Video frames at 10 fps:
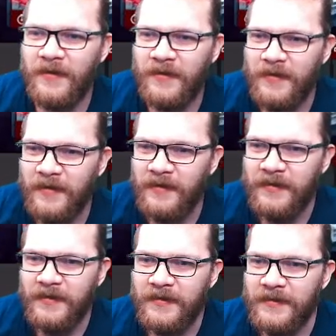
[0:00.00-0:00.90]
Shut up
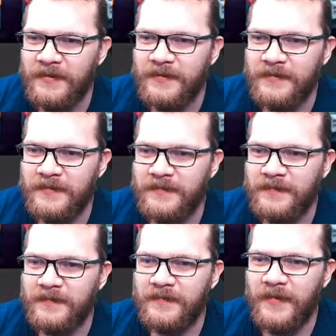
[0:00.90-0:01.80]
and take my money.
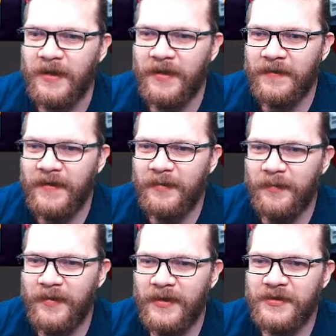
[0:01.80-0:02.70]
I ranked 3
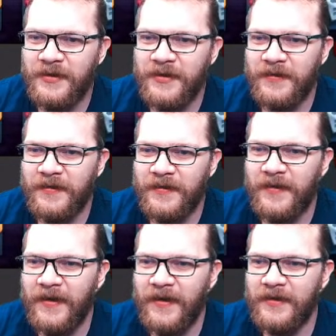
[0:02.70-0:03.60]
my Punisher the other
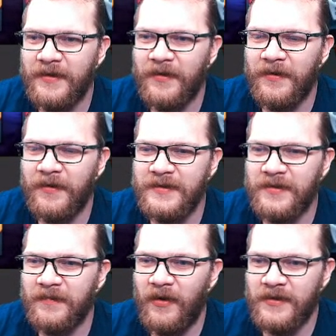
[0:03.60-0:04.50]
day. No regrets.
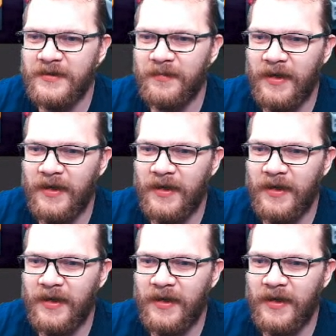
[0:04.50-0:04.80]
Awesome.